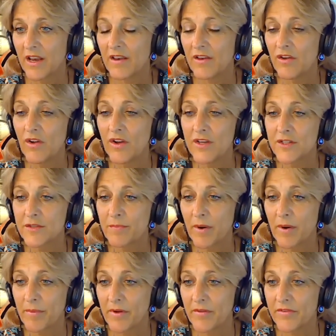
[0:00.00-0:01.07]
And you can just
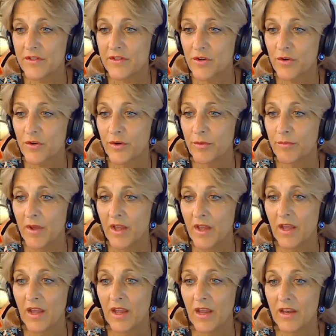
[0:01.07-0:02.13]
pop on this group
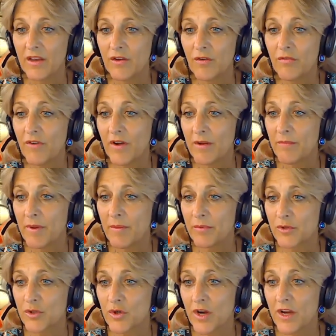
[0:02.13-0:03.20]
and you'll find people
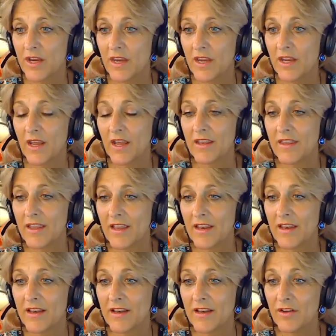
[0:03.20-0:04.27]
trading and then
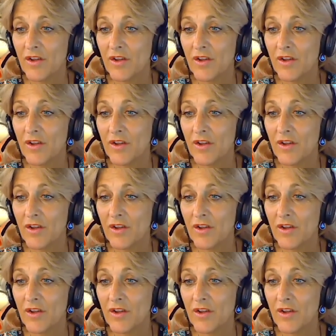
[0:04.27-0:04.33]
yeah.